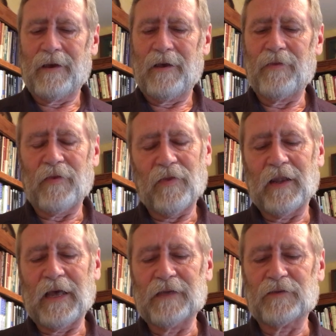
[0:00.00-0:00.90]
And then the
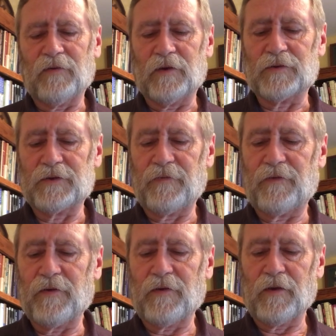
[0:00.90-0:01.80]
last verse, the
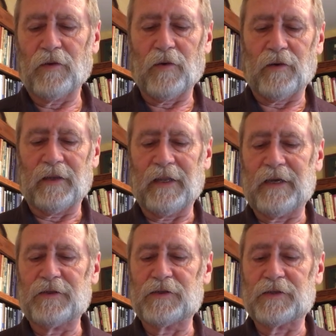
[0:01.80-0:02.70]
fear of the Lord
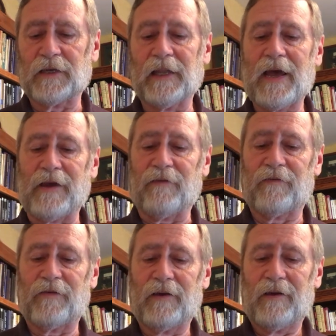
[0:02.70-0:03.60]
leads to
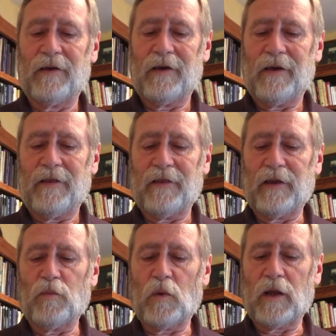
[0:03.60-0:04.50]
life.
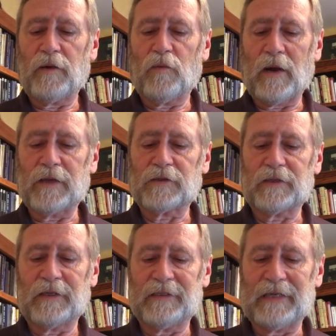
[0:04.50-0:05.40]
Then one rests
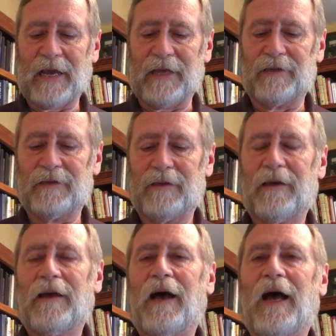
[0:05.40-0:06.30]
content,
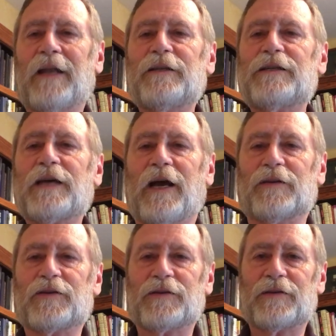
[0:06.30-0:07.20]

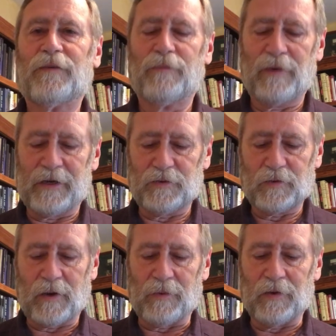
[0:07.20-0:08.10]
untouched by
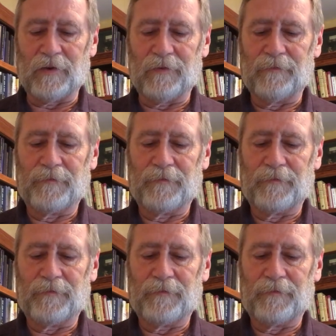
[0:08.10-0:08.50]
trouble.